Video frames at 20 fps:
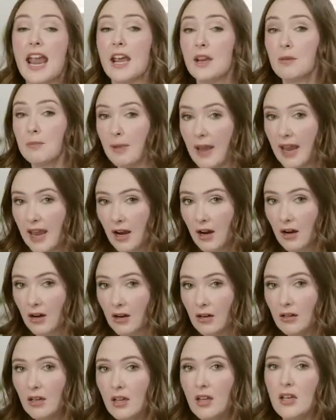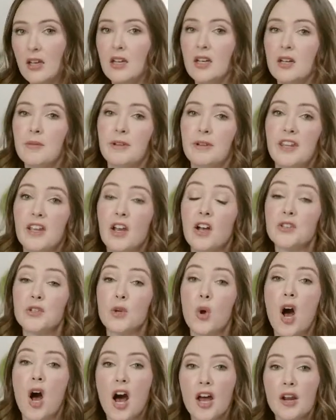and pair, but they
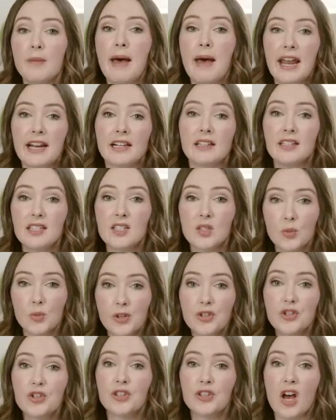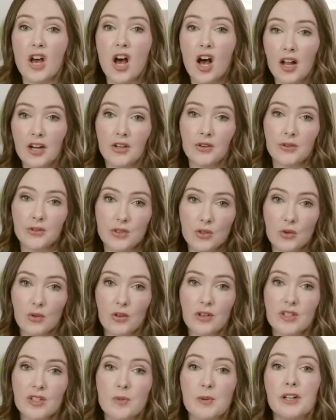also automatically switch the audio
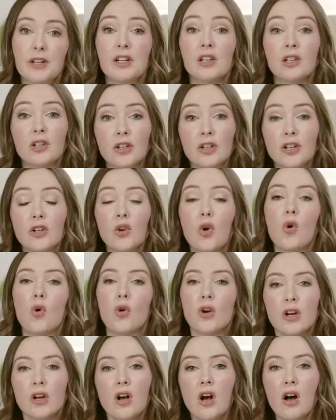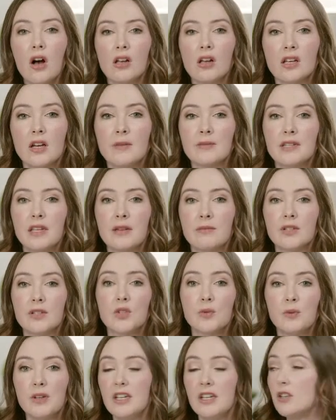source when an alert or a call comes in
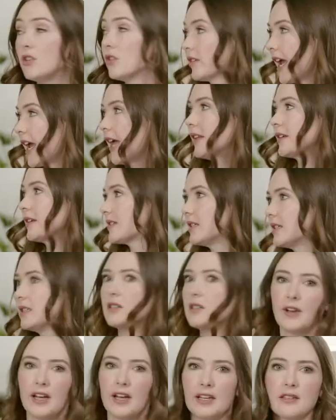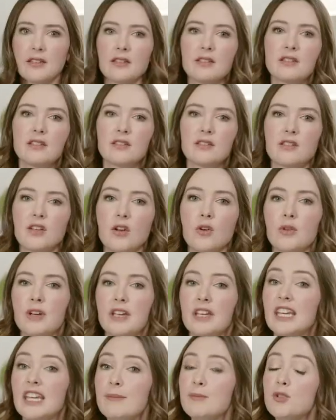between your Galaxy devices. So
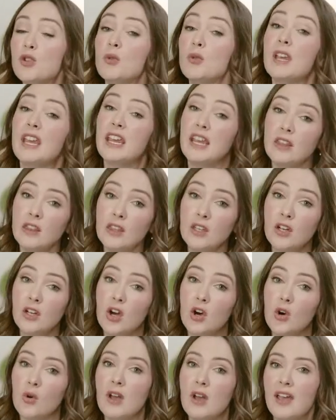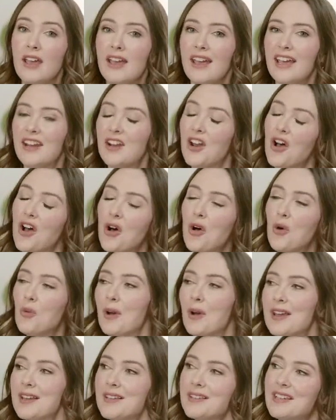it keeps you in the know and
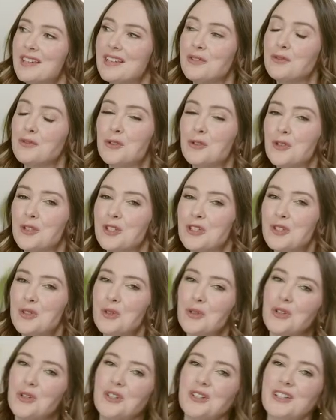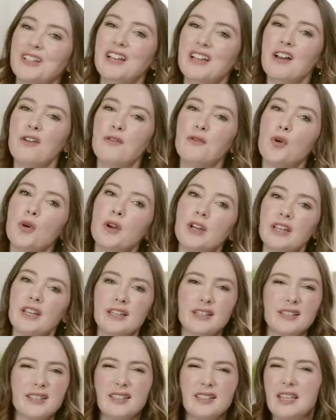always in full control. For
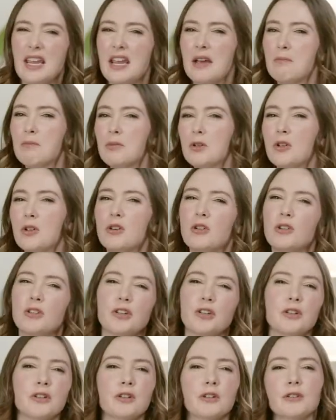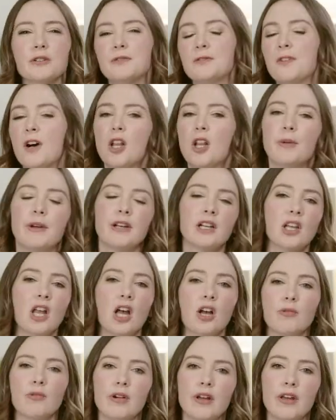example, you're following
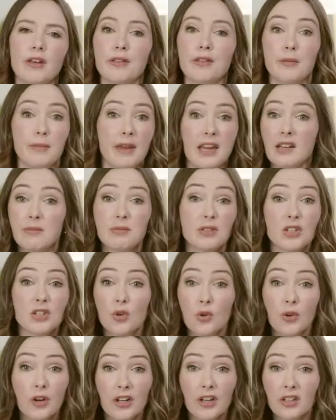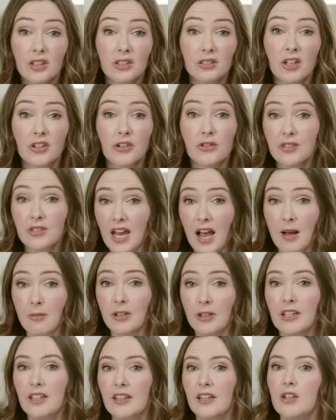along with a makeup tutorial on your
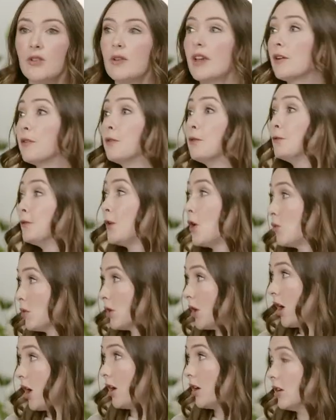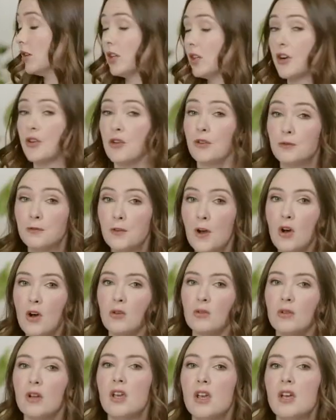tablet and then you get a mm-hmm. phone call on your
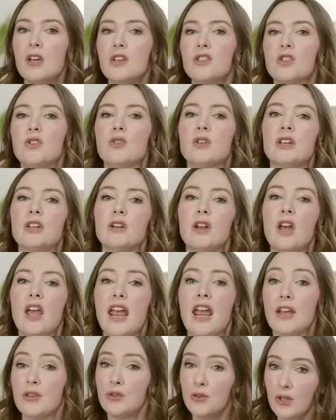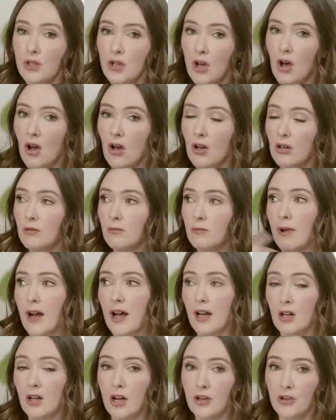phone. So you can answer the call
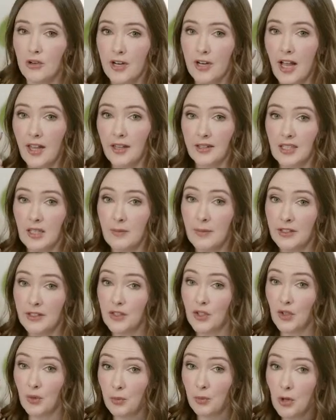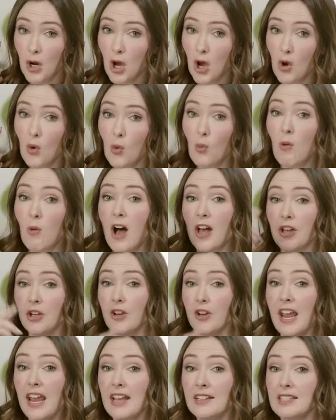while on your Galaxy Buds 2 Pro while your
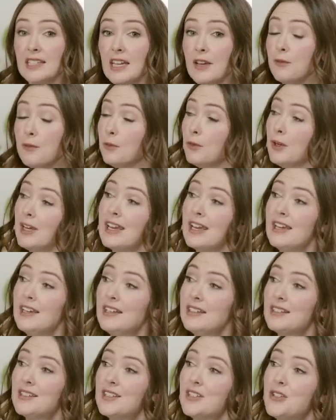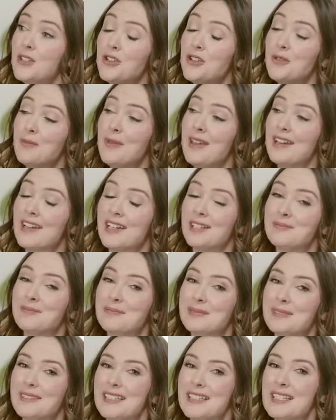hands stay free to do your makeup.
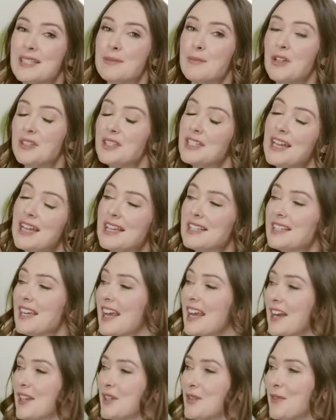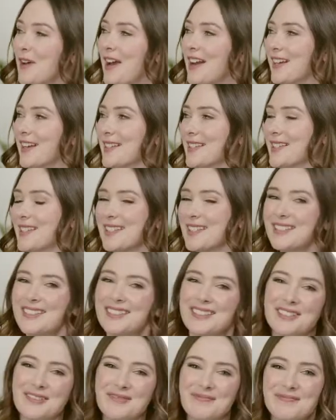It's multitasking at its finest.
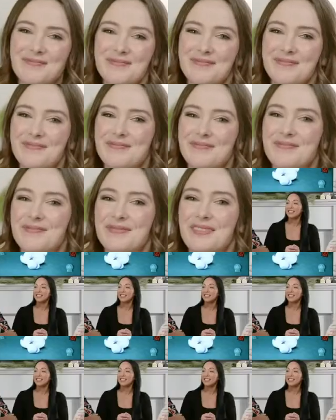I love that.